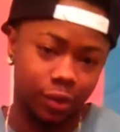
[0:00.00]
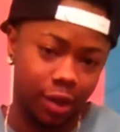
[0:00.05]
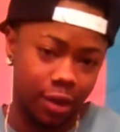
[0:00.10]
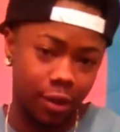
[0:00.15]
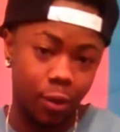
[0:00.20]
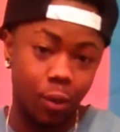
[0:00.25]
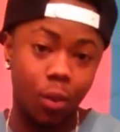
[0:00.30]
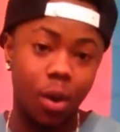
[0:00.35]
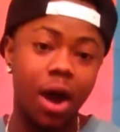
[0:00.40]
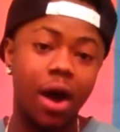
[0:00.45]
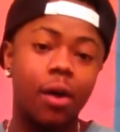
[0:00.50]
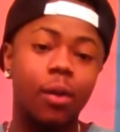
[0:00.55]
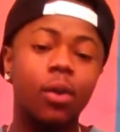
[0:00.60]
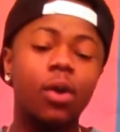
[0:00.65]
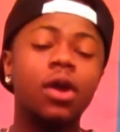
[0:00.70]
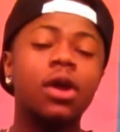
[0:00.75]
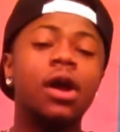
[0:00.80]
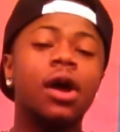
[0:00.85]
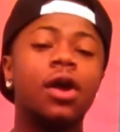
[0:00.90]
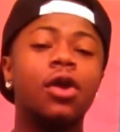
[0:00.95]
like, wow,
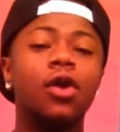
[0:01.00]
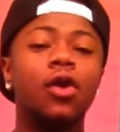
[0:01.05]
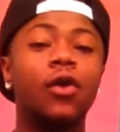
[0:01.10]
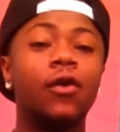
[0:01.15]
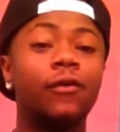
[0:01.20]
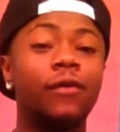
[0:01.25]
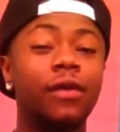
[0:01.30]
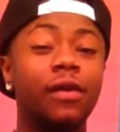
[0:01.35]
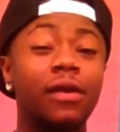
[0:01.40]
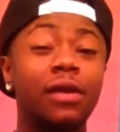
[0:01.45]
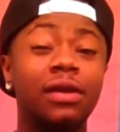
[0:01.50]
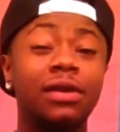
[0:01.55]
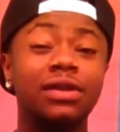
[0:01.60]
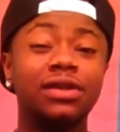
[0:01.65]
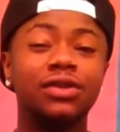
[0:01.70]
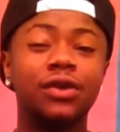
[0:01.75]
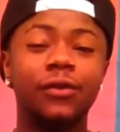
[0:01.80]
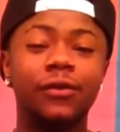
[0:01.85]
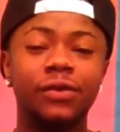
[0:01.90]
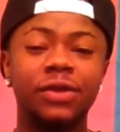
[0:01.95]
a lot of
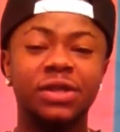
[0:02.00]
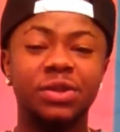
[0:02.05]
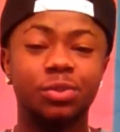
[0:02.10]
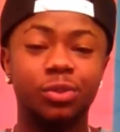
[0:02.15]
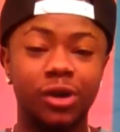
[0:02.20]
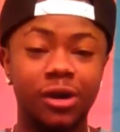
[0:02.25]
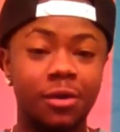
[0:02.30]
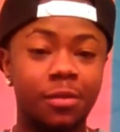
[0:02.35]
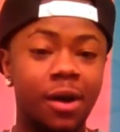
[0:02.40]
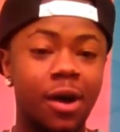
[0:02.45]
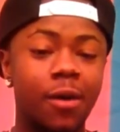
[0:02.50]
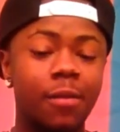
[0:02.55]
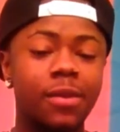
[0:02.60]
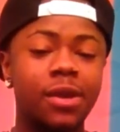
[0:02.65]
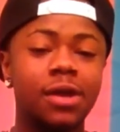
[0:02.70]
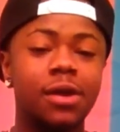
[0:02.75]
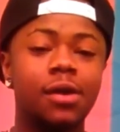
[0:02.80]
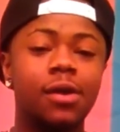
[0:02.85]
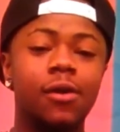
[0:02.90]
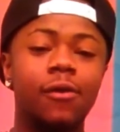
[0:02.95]
stuff was spread about
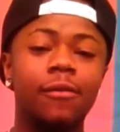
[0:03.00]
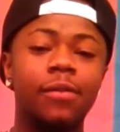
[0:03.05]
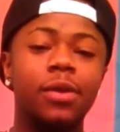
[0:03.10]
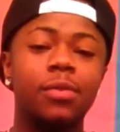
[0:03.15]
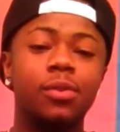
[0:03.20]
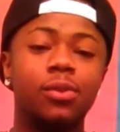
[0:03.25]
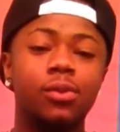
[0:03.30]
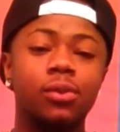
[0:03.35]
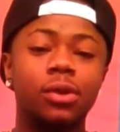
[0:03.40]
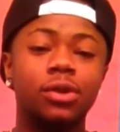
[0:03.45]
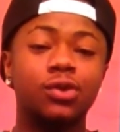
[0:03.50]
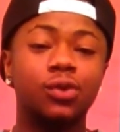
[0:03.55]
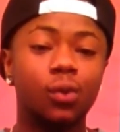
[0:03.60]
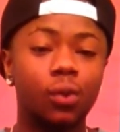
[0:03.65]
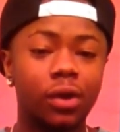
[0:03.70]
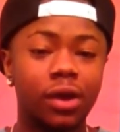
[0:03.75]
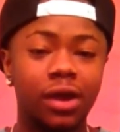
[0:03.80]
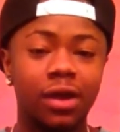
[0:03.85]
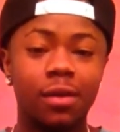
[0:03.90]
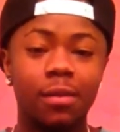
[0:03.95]
me. A lot of people were
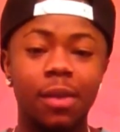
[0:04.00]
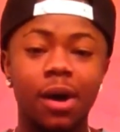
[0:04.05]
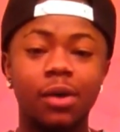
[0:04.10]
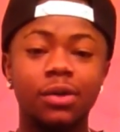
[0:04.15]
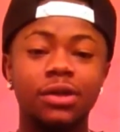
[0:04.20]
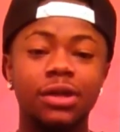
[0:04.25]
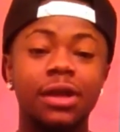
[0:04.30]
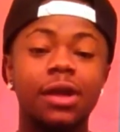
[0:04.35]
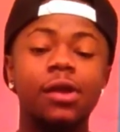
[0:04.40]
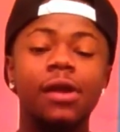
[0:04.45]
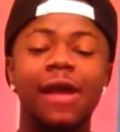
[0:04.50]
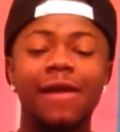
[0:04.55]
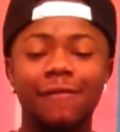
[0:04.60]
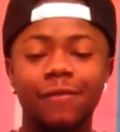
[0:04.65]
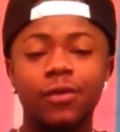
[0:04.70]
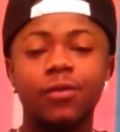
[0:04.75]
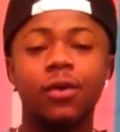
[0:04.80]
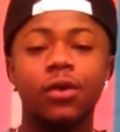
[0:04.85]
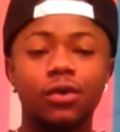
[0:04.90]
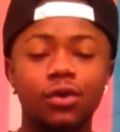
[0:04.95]
talking about it, and
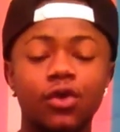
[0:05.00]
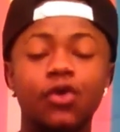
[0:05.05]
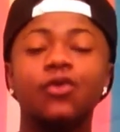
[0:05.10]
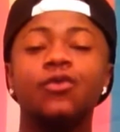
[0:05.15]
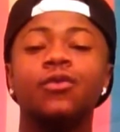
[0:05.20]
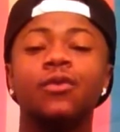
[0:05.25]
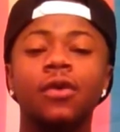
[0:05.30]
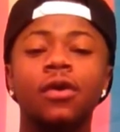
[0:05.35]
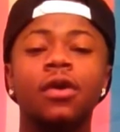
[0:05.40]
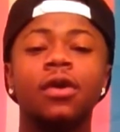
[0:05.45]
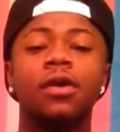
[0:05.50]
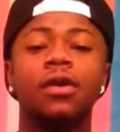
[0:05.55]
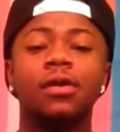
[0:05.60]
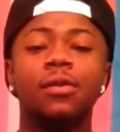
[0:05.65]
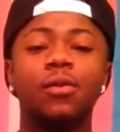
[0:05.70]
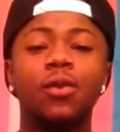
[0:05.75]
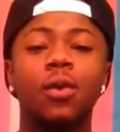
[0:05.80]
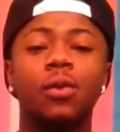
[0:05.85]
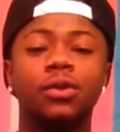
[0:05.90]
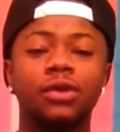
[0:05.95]
everyone knew
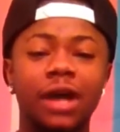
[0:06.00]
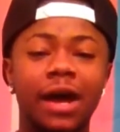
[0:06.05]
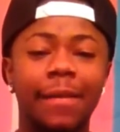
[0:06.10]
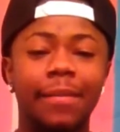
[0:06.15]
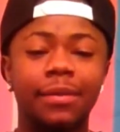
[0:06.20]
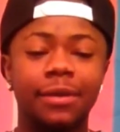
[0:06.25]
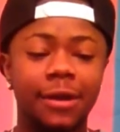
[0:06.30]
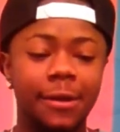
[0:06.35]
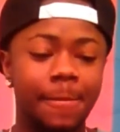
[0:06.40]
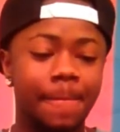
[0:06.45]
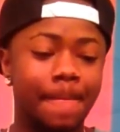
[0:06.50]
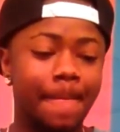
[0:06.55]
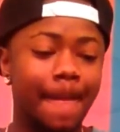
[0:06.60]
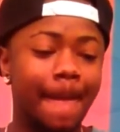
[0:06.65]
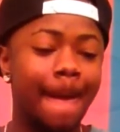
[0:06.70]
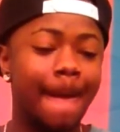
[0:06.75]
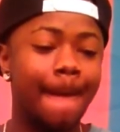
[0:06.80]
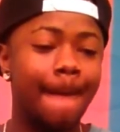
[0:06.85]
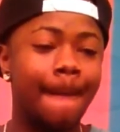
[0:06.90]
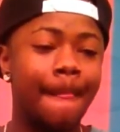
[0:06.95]
what was happening.
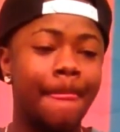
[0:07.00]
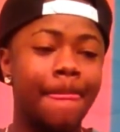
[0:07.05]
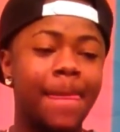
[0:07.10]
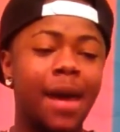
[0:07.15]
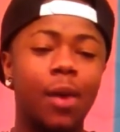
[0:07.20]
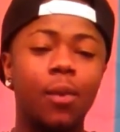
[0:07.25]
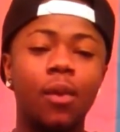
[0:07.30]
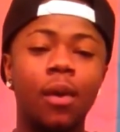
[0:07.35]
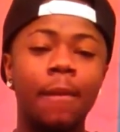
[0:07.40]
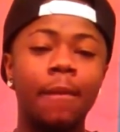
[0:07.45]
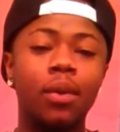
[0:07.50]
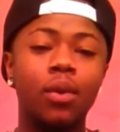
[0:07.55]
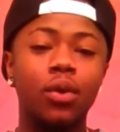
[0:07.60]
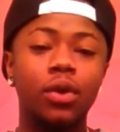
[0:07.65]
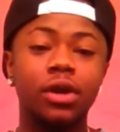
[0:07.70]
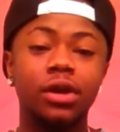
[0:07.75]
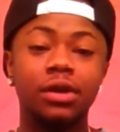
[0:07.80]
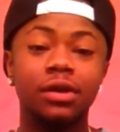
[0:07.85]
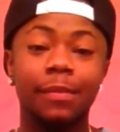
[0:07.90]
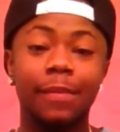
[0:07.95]
At one
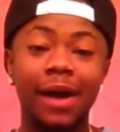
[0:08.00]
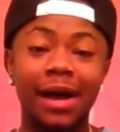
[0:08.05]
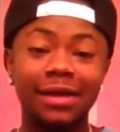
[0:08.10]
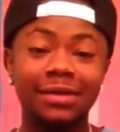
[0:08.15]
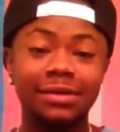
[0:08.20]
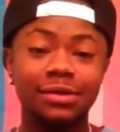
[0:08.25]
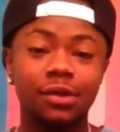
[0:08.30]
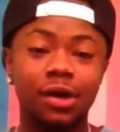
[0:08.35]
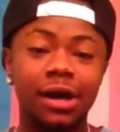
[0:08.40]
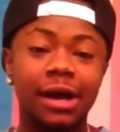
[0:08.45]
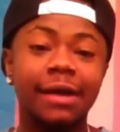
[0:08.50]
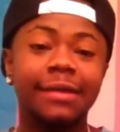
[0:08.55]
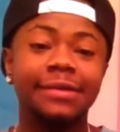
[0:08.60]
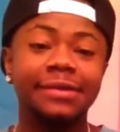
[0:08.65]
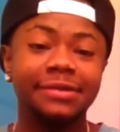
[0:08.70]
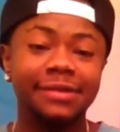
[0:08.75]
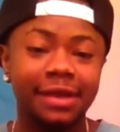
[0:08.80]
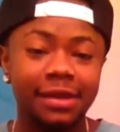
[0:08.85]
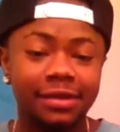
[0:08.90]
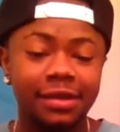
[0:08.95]
point, the pastor had
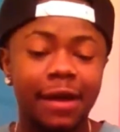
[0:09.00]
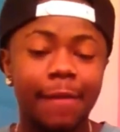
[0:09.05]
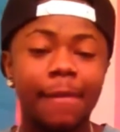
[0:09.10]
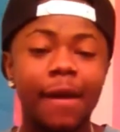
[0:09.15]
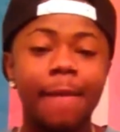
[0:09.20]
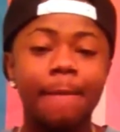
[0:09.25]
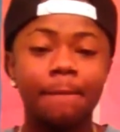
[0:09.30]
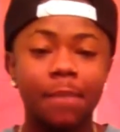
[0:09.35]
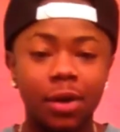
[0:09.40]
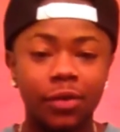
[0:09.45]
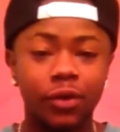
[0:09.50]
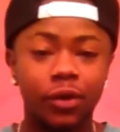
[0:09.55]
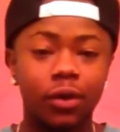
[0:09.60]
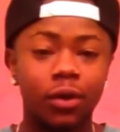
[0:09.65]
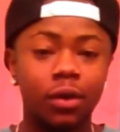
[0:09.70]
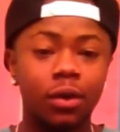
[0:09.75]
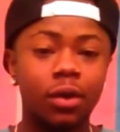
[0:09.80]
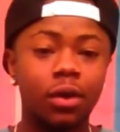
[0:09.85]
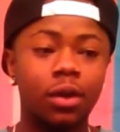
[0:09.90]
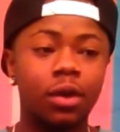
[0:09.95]
said that my
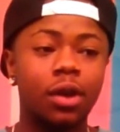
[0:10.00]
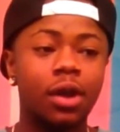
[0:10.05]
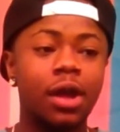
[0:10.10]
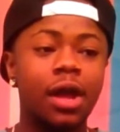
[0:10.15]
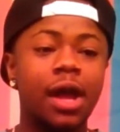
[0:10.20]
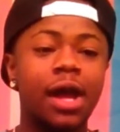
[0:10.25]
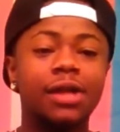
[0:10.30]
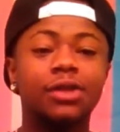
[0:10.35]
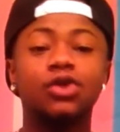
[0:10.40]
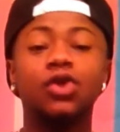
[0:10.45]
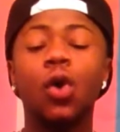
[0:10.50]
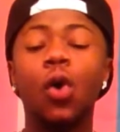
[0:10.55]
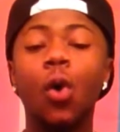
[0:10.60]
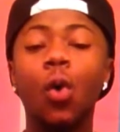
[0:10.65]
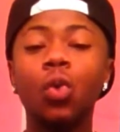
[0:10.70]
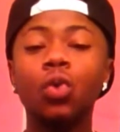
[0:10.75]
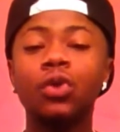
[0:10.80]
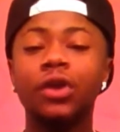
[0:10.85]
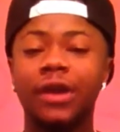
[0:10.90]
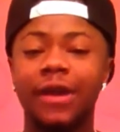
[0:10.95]
mother had
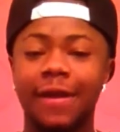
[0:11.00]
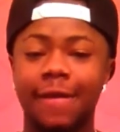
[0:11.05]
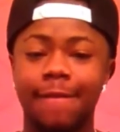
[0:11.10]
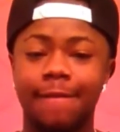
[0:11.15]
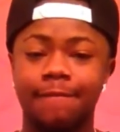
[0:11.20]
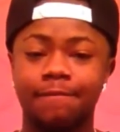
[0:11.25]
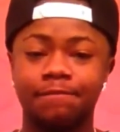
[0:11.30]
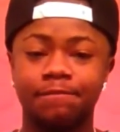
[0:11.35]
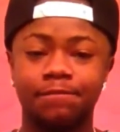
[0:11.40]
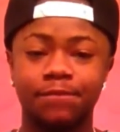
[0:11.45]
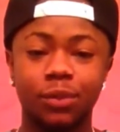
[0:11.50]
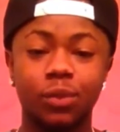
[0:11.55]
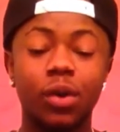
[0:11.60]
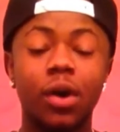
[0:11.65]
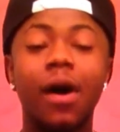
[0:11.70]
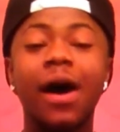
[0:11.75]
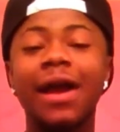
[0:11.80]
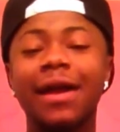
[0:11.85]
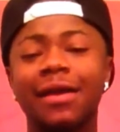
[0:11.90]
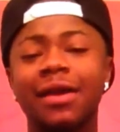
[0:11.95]
told him,
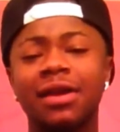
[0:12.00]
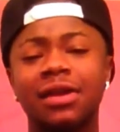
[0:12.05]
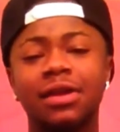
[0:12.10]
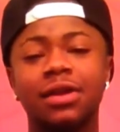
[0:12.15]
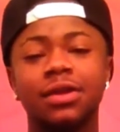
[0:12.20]
but